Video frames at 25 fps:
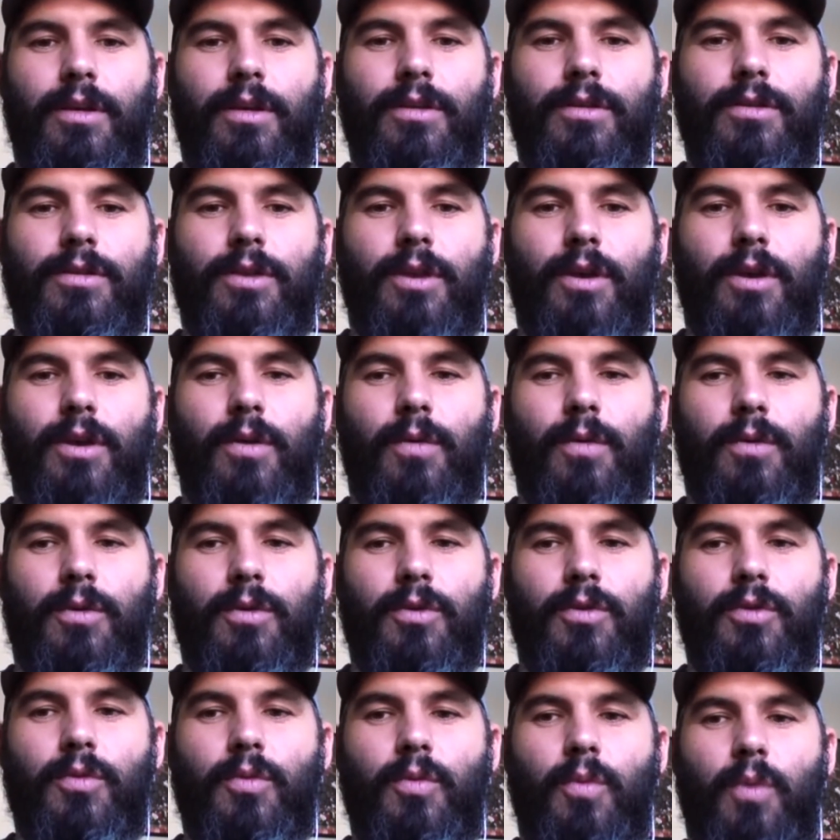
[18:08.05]
So
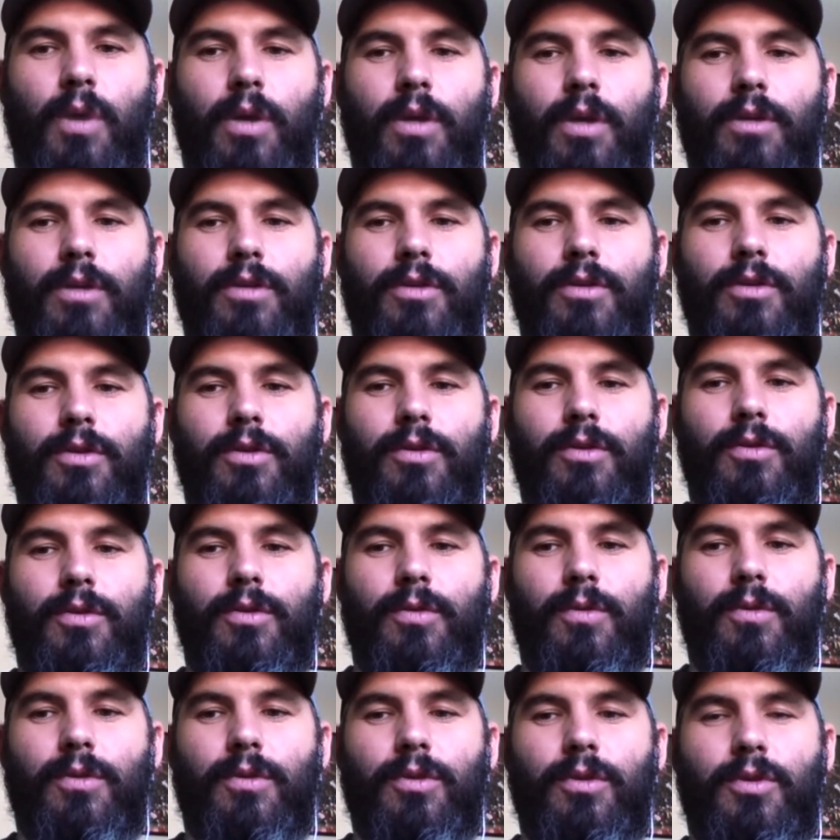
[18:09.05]
you want
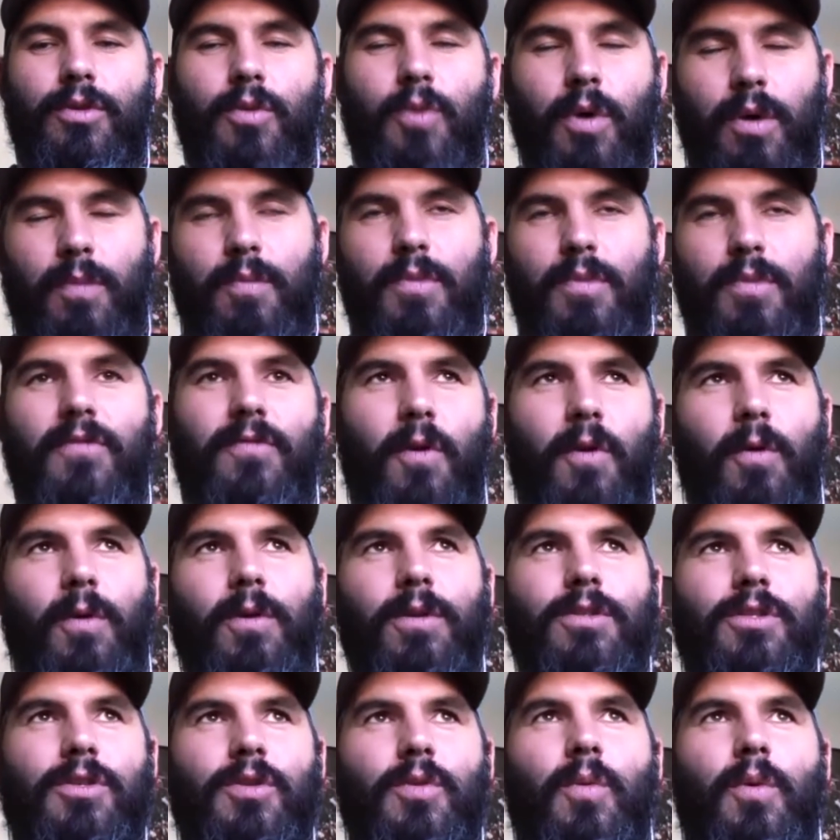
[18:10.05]
to be
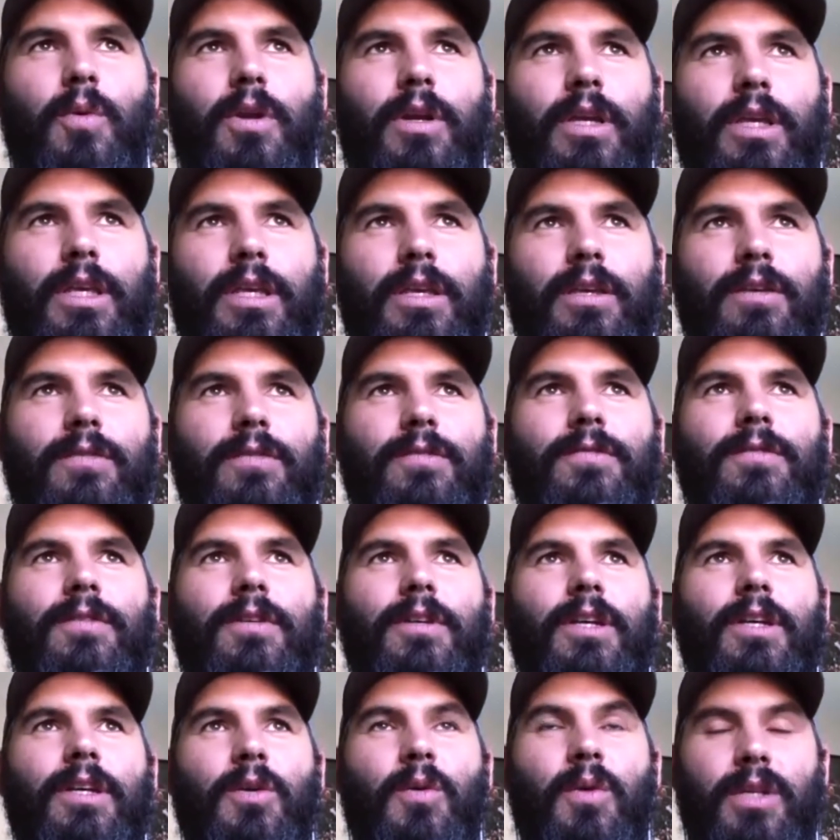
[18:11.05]
focused. You want to
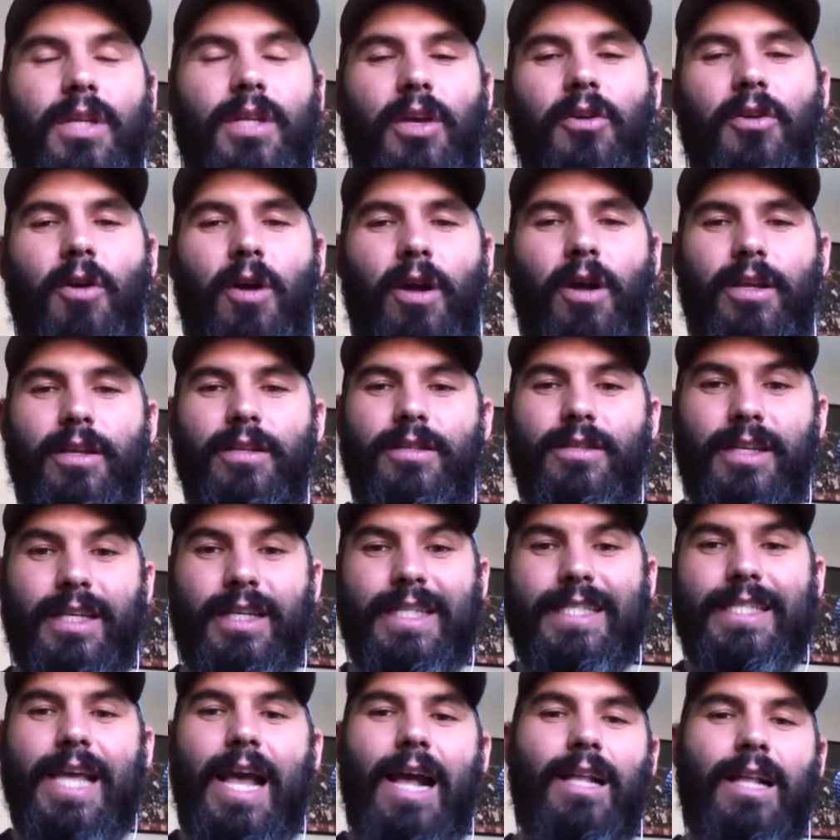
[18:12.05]
tell your audience
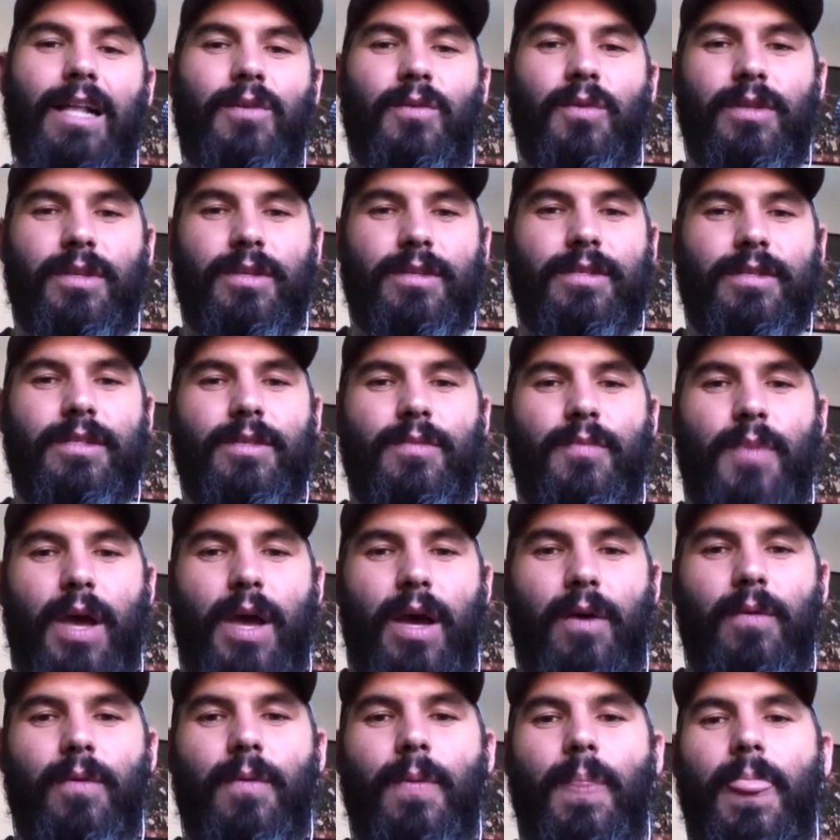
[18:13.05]
exactly what this is
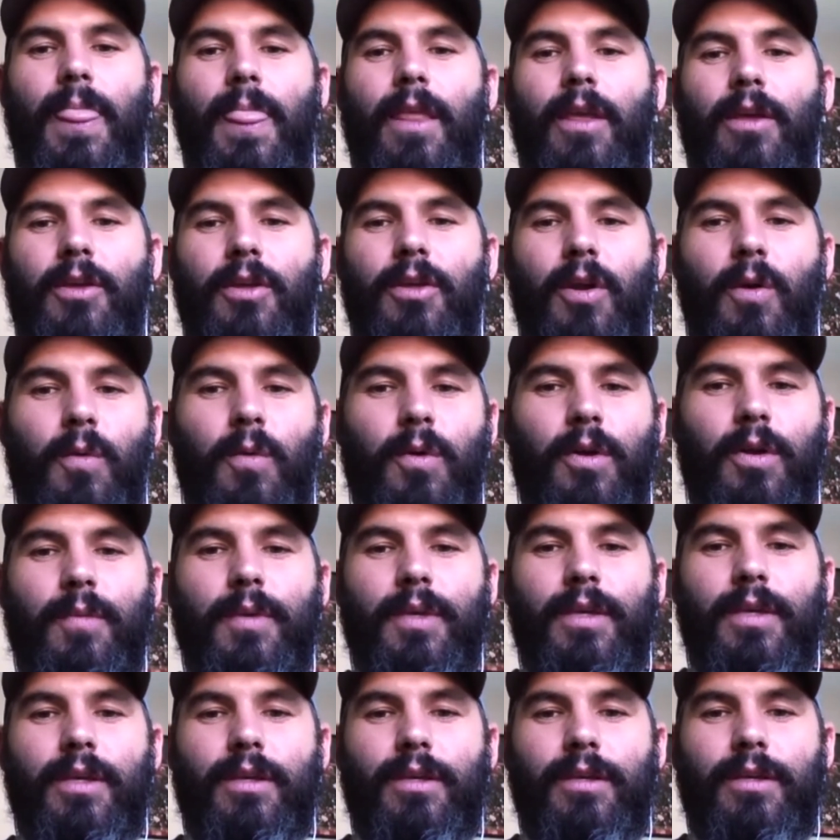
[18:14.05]
about. You don't want to
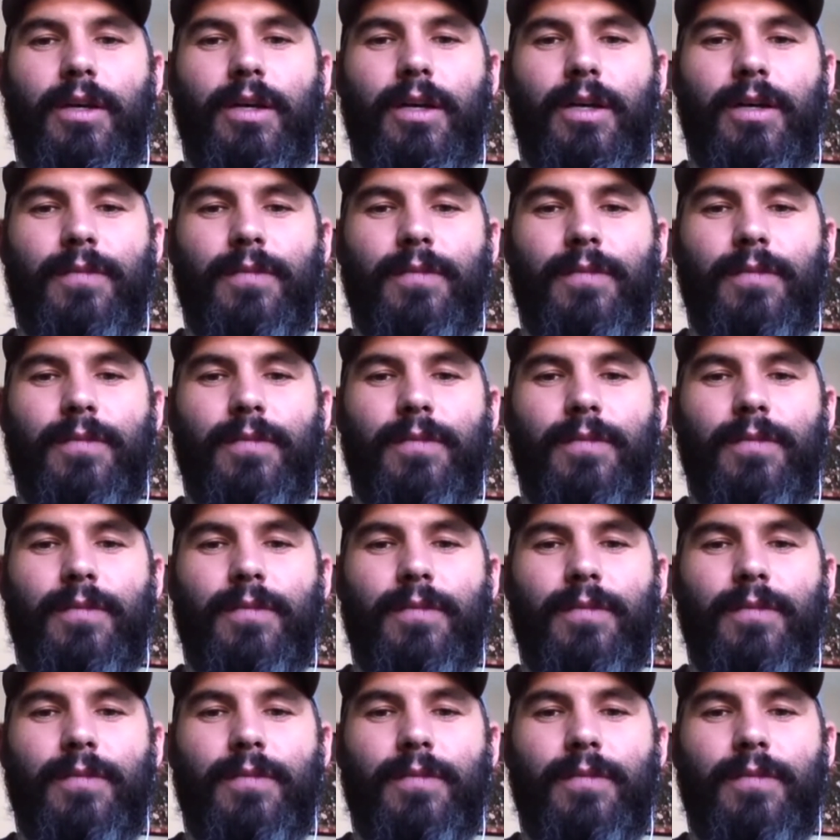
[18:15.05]
be